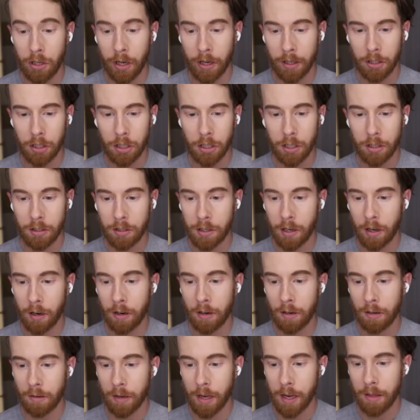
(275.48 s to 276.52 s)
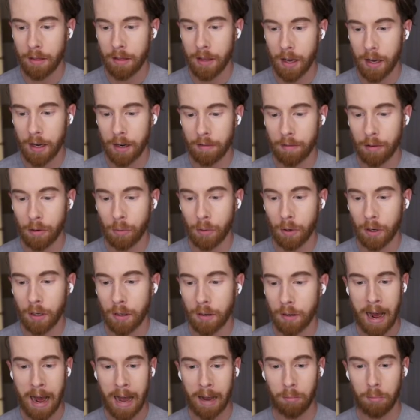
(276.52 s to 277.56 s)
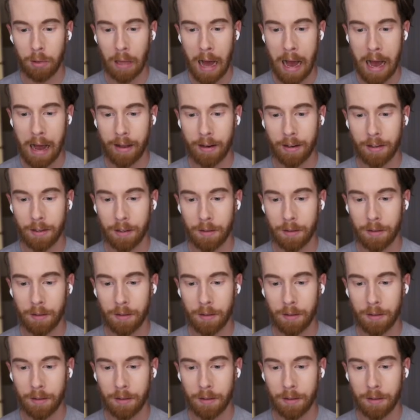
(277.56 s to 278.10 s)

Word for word: Touch to start, ain't that everyone? I blind.